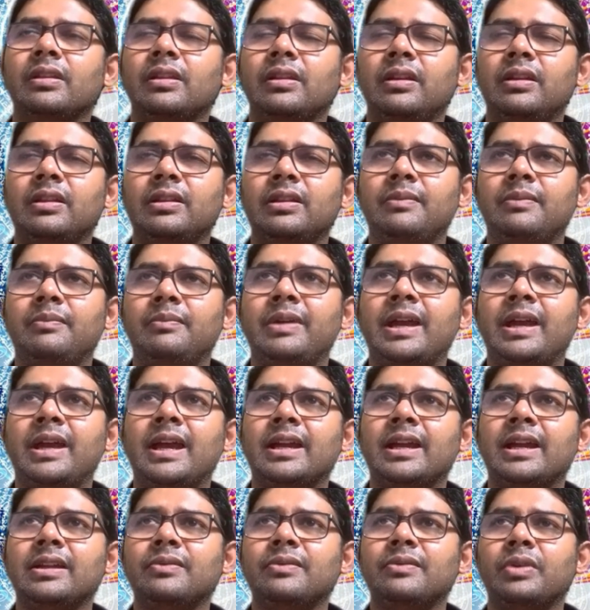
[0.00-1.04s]
in the
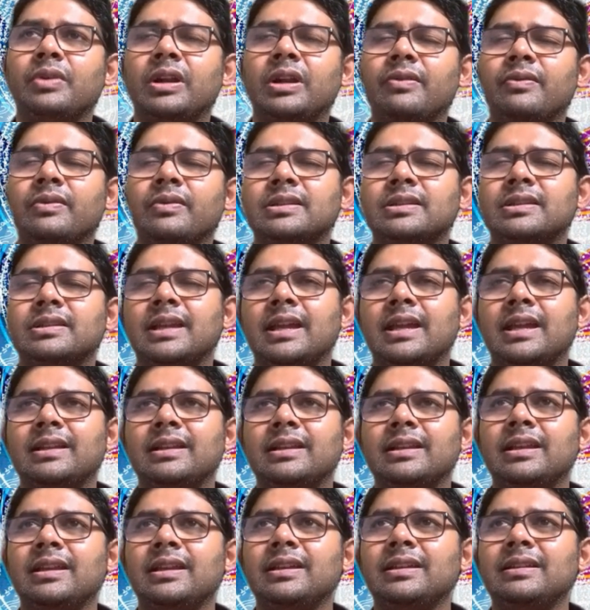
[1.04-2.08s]
back where I was
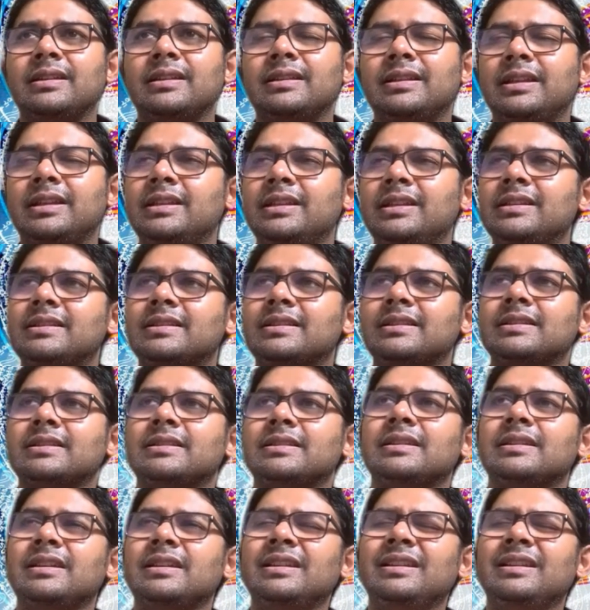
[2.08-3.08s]
standing these